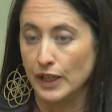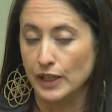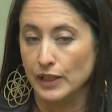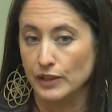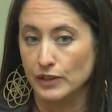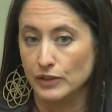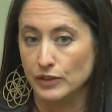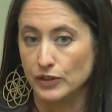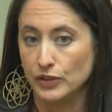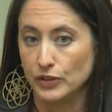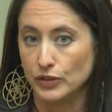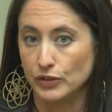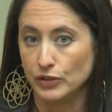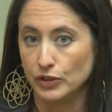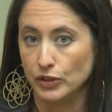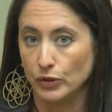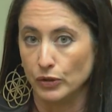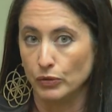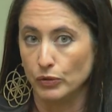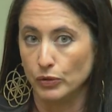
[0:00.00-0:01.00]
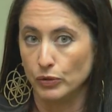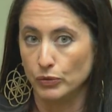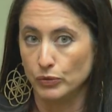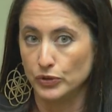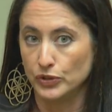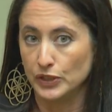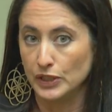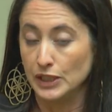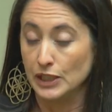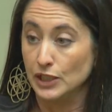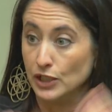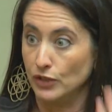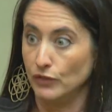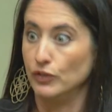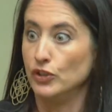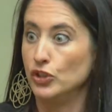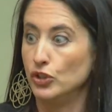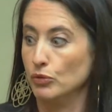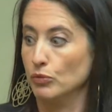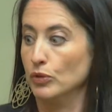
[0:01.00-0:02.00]
and you know, who's the
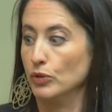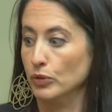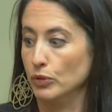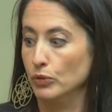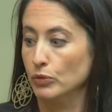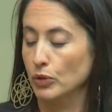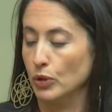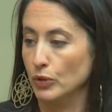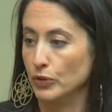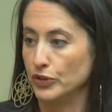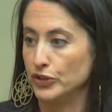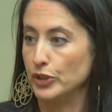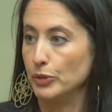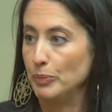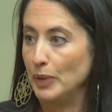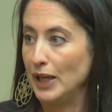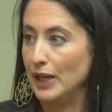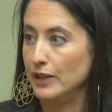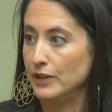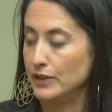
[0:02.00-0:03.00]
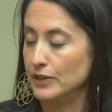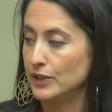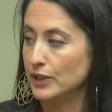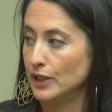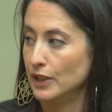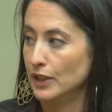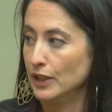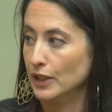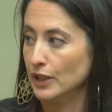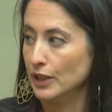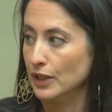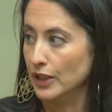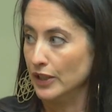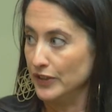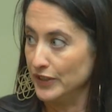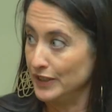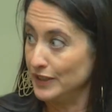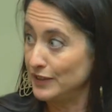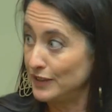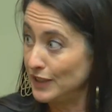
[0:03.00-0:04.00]
individual who holds the patent
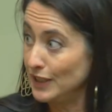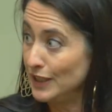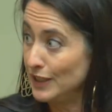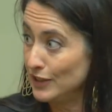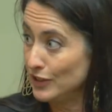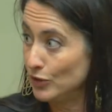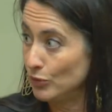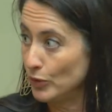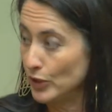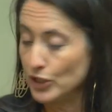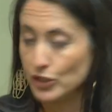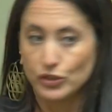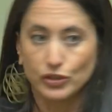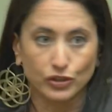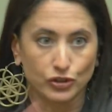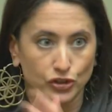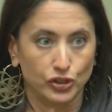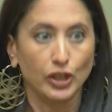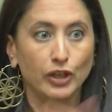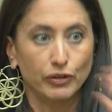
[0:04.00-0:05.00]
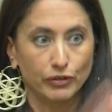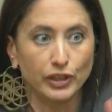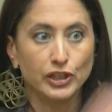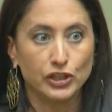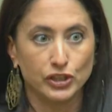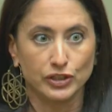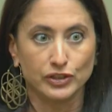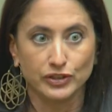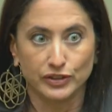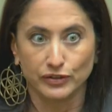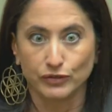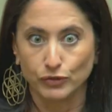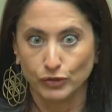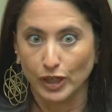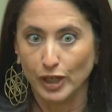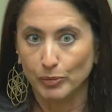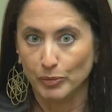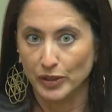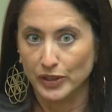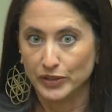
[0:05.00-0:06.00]
on these seeds when it took generations of
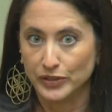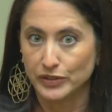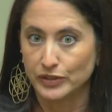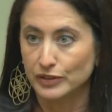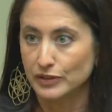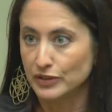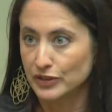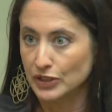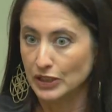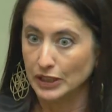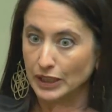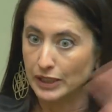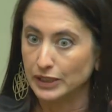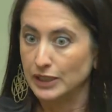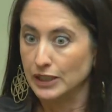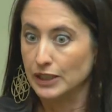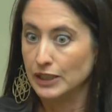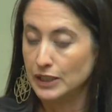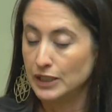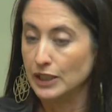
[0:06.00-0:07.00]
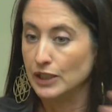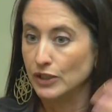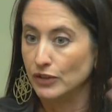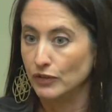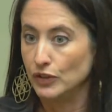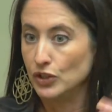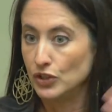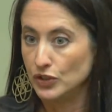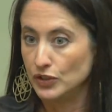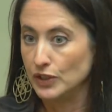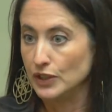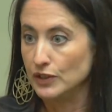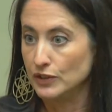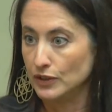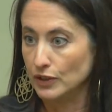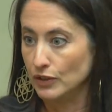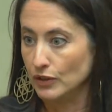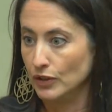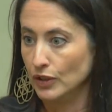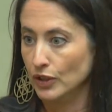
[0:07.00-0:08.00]
grandmas selecting at the end of each
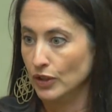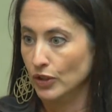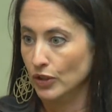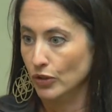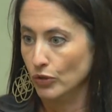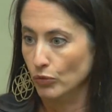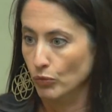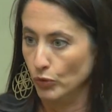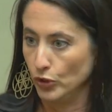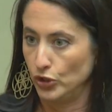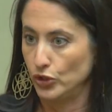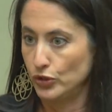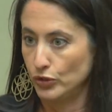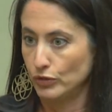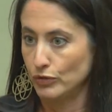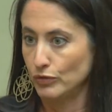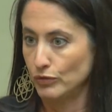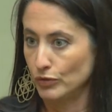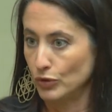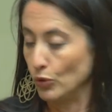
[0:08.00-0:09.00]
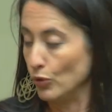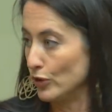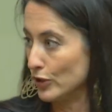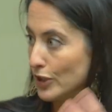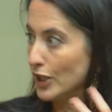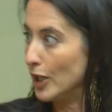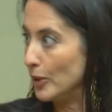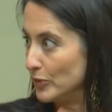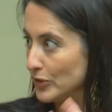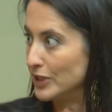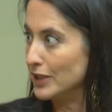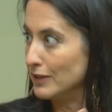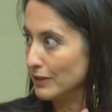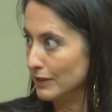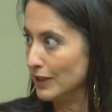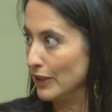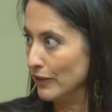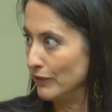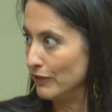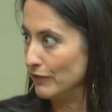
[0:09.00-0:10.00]
season which corn cobs
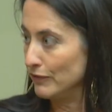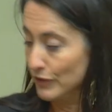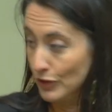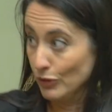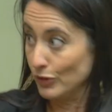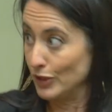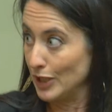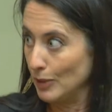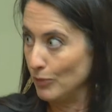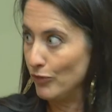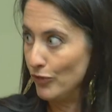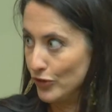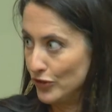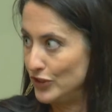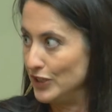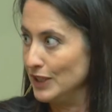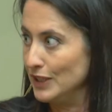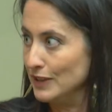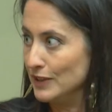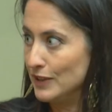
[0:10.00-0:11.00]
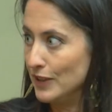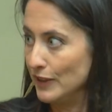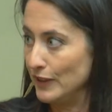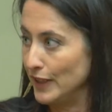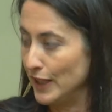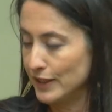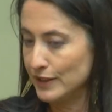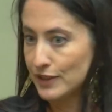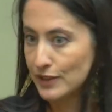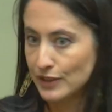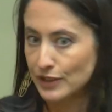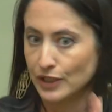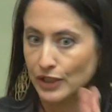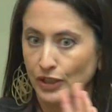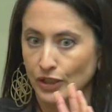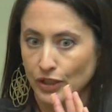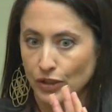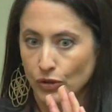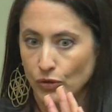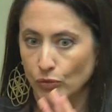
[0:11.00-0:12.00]
get left, you know, kept for seeds. And that's
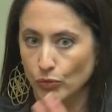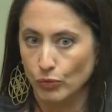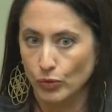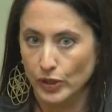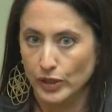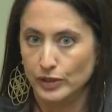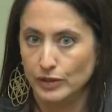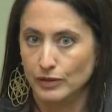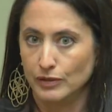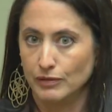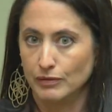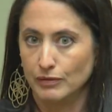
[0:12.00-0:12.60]
what